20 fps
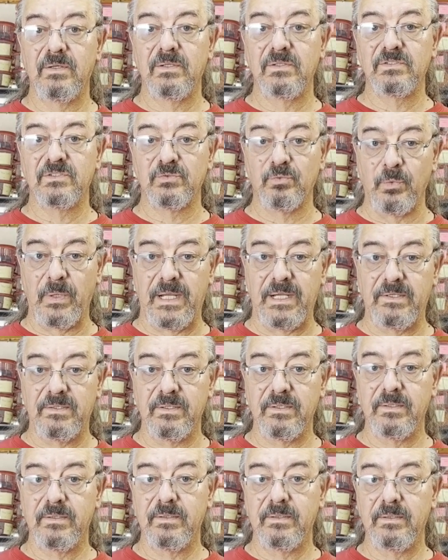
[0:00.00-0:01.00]
suite,
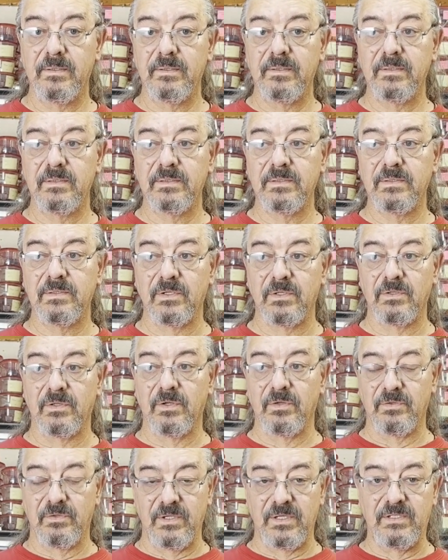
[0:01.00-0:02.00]

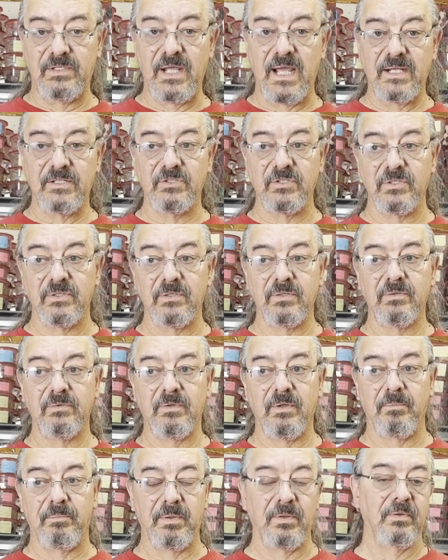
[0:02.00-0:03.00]
their detection
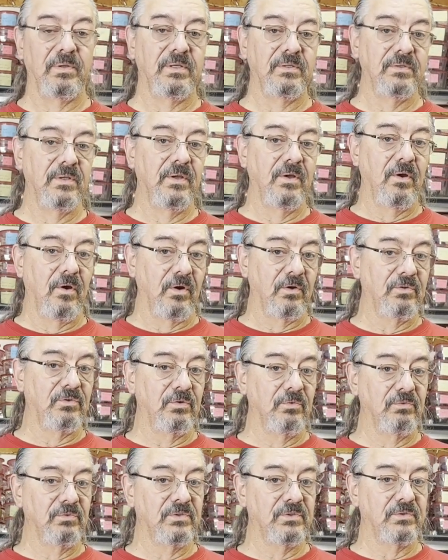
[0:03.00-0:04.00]
abilities, are
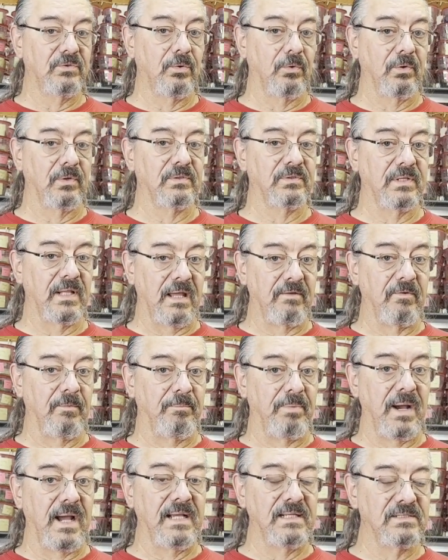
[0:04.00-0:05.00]
tuned towards. They have a
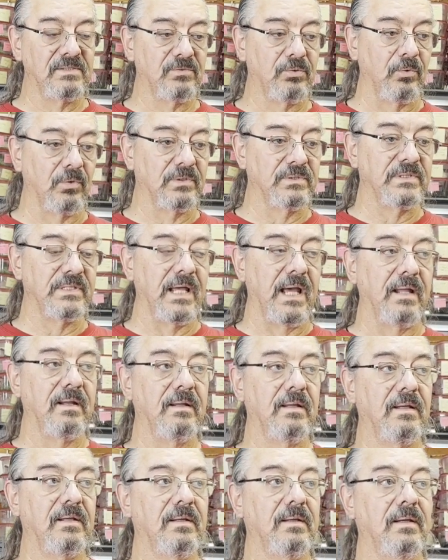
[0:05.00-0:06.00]
bias towards that.
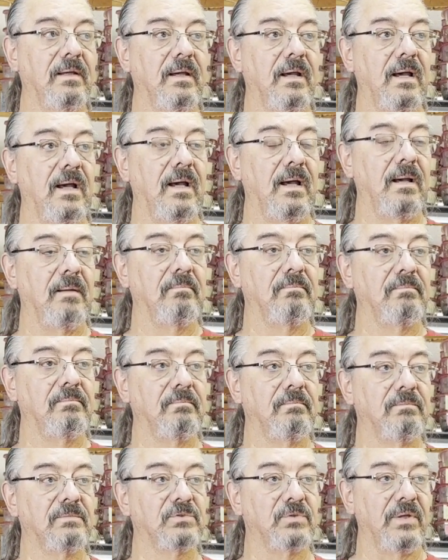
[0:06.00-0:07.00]

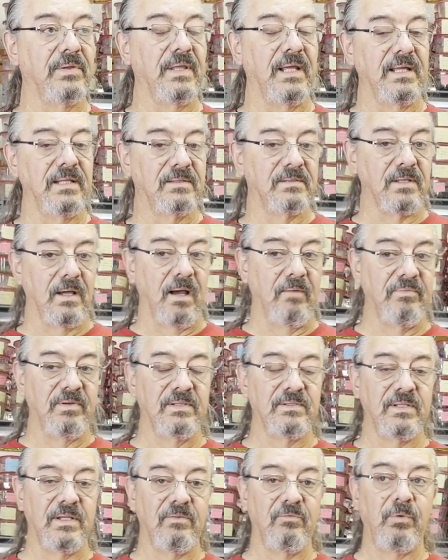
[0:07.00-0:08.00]
So I think it's
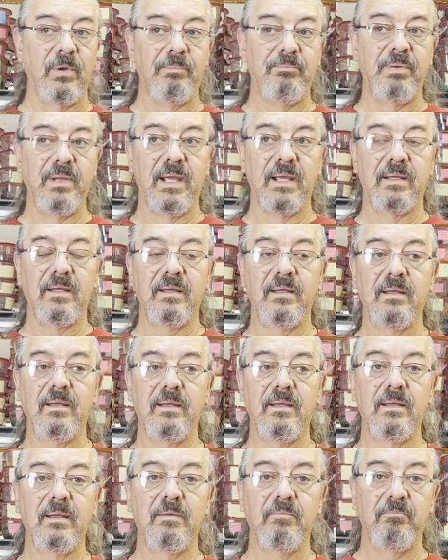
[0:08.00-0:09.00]
obvious that if we pick
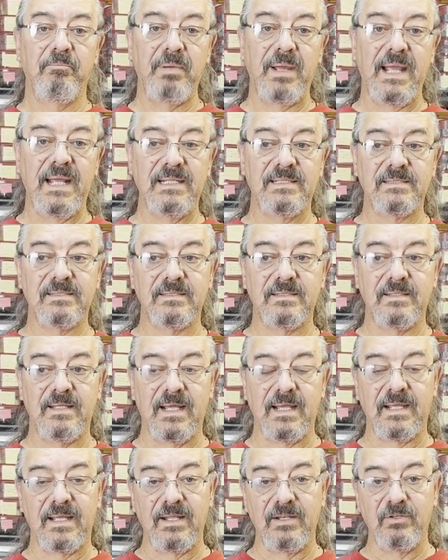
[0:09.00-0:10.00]
baits
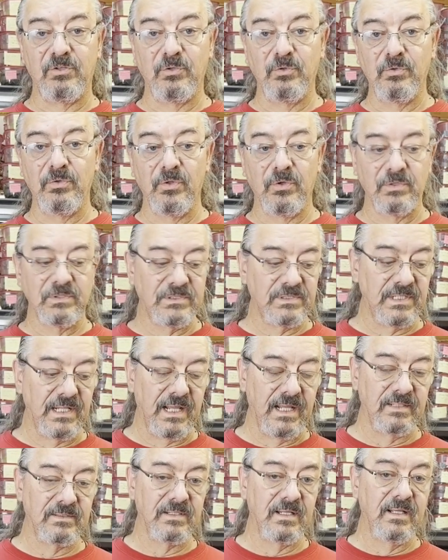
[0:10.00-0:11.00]
that can do those
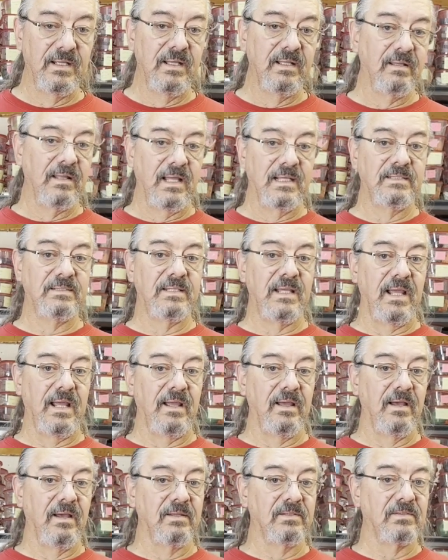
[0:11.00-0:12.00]
things, like
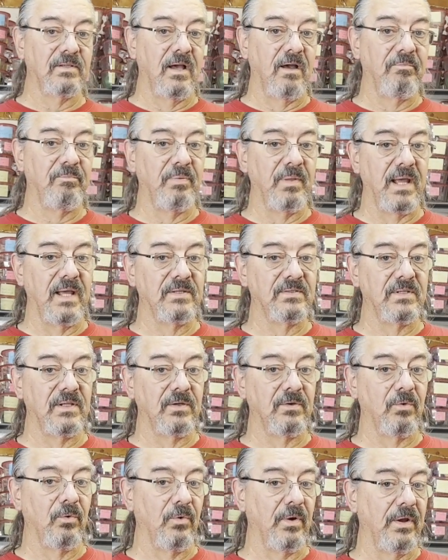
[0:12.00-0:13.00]
say a soft
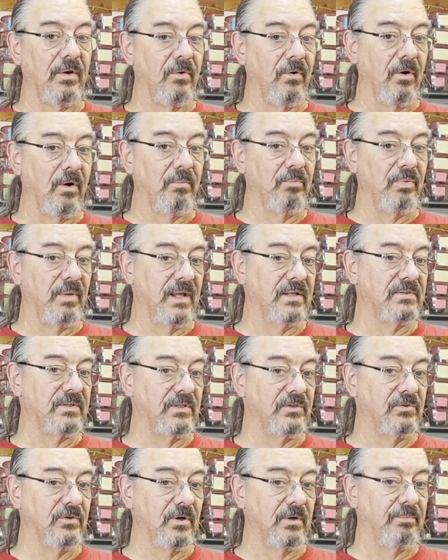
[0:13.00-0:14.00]
plastic or a hard
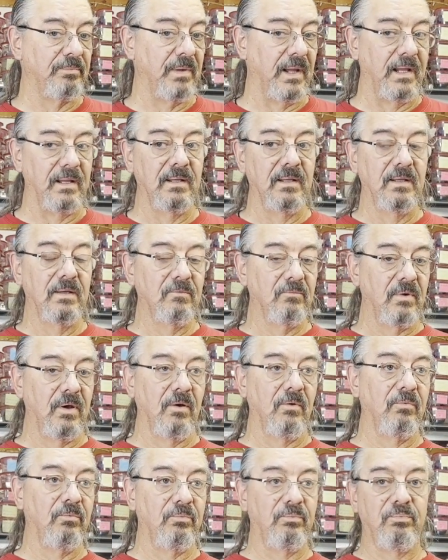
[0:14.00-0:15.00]
plastic jerk bait,
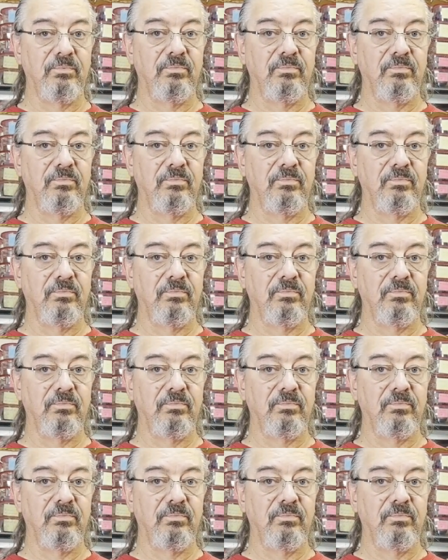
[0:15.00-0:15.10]
well,